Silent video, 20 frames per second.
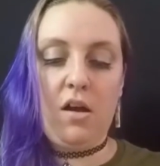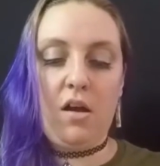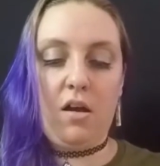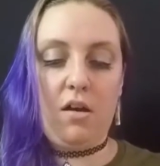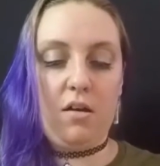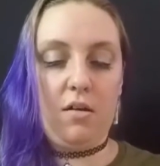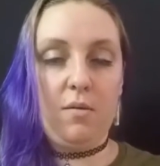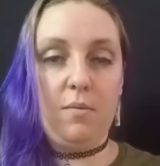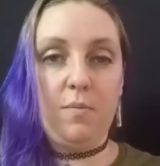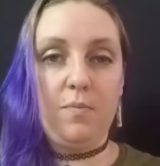
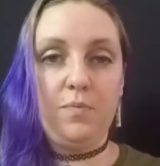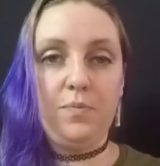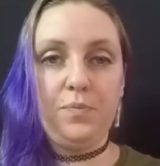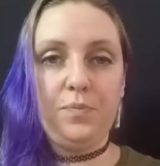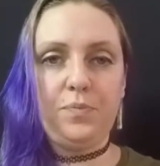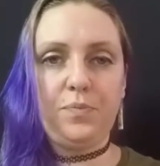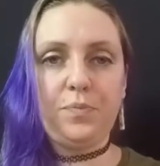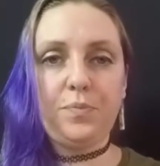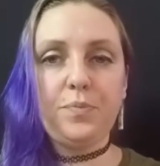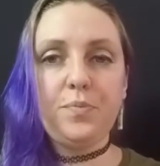Um,
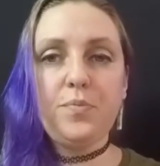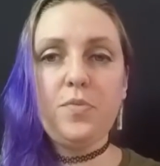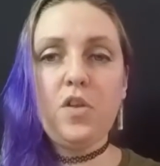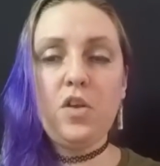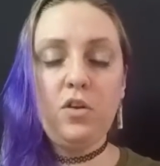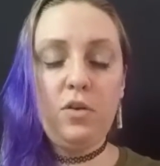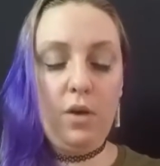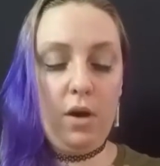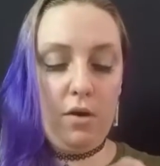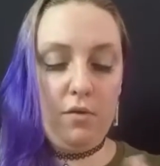
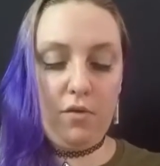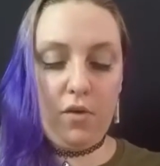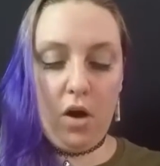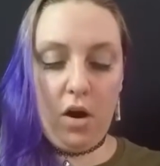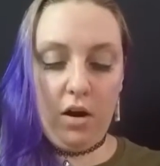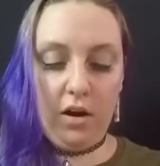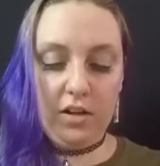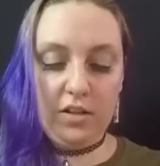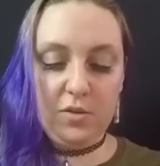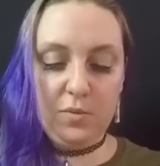you have
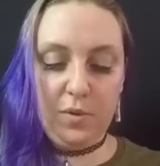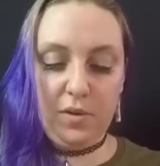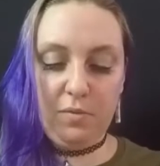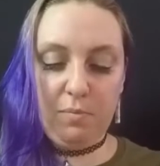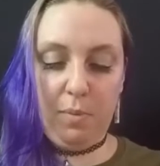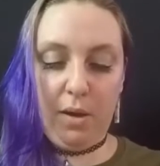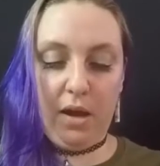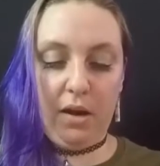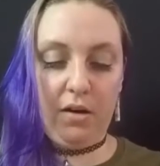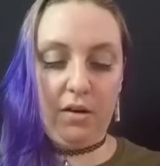cards
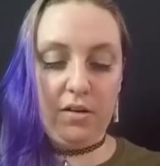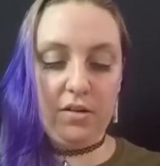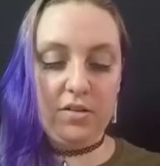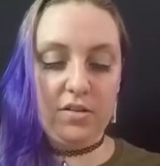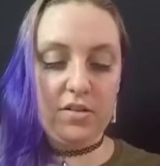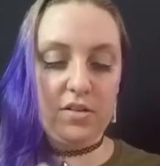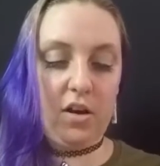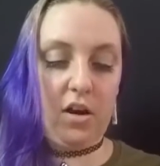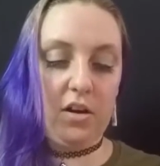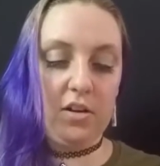with
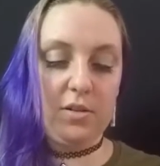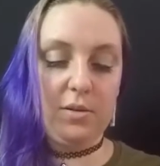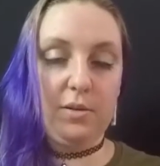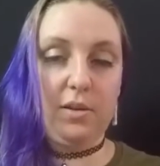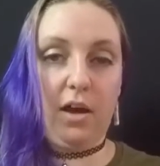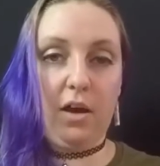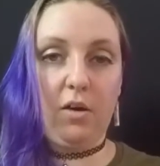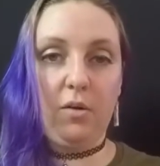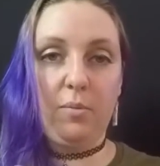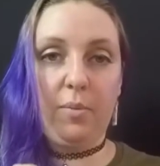bears, cards
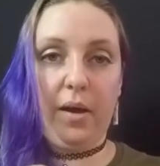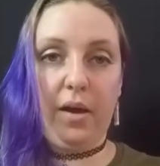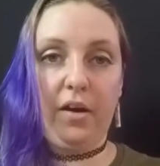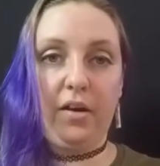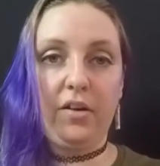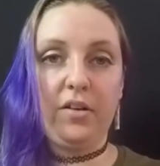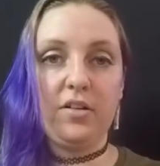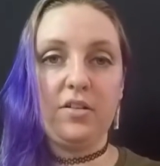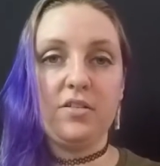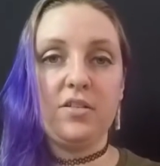without
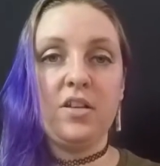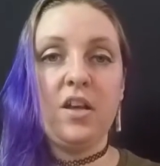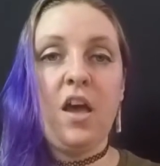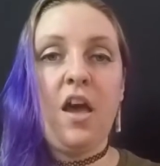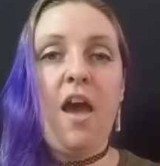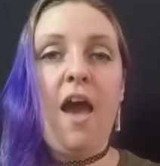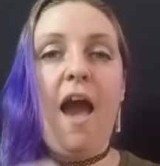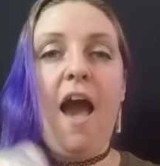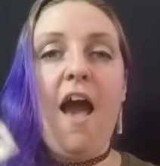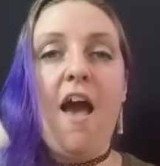bears,
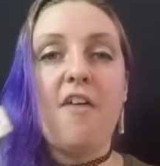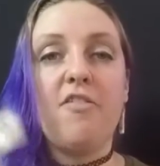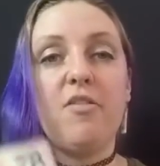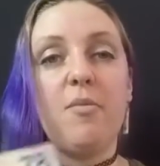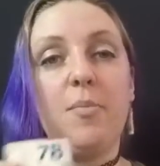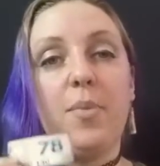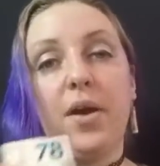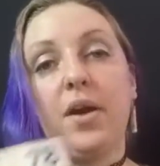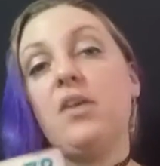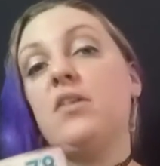and
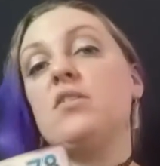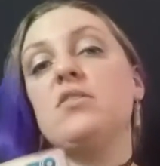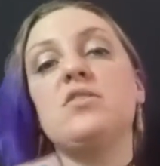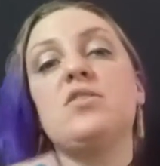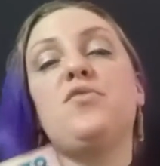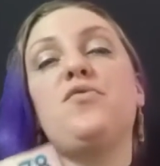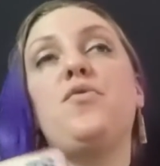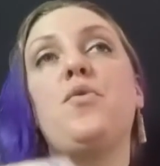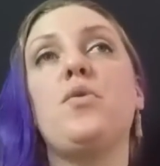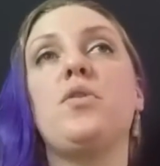the
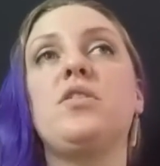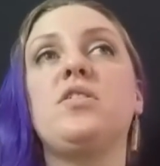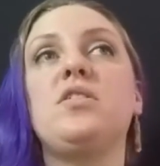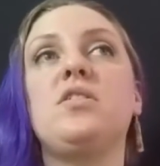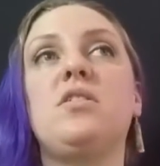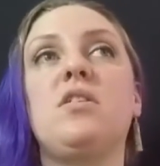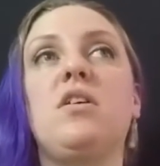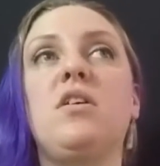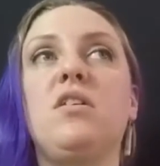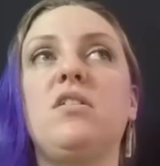bears
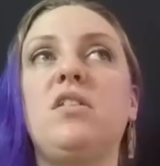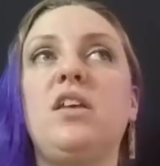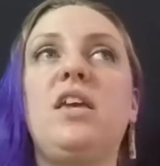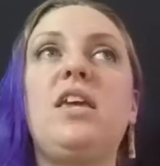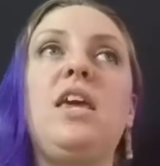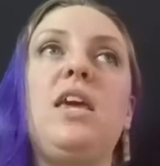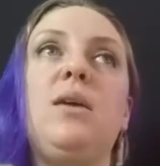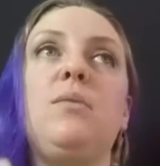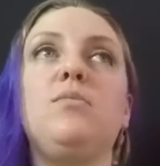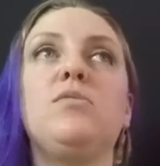force the, the
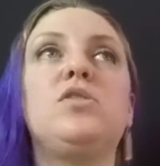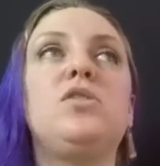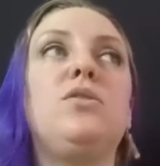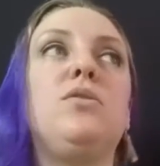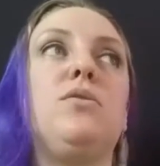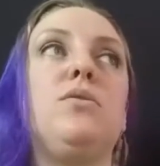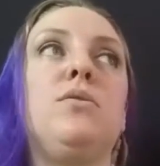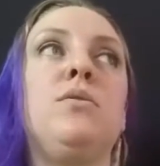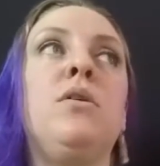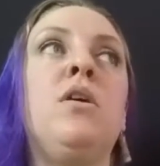game
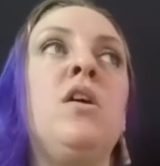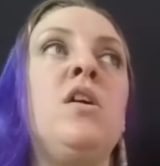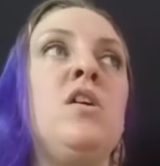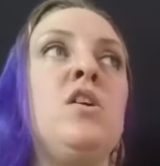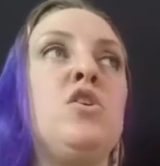to